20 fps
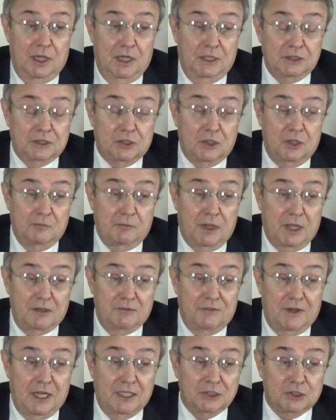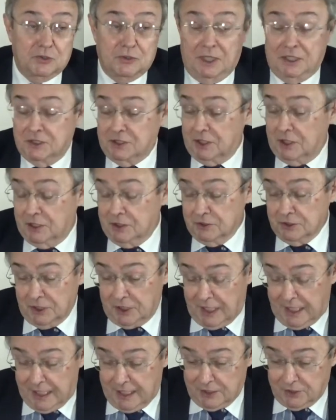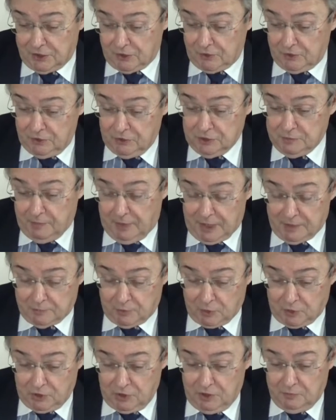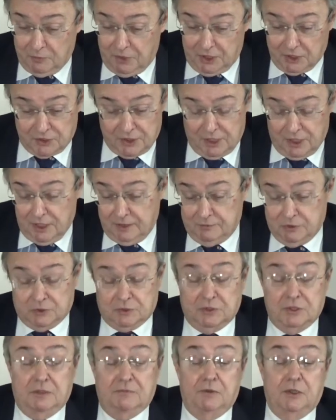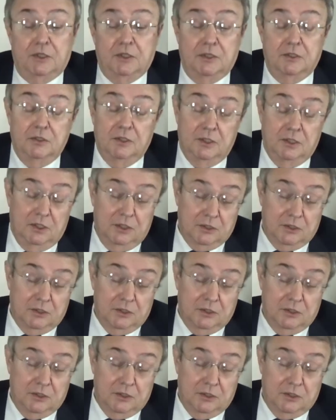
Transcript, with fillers: I saw my advisor and I said, here's an ad in their newspaper, Columbia Times or something, that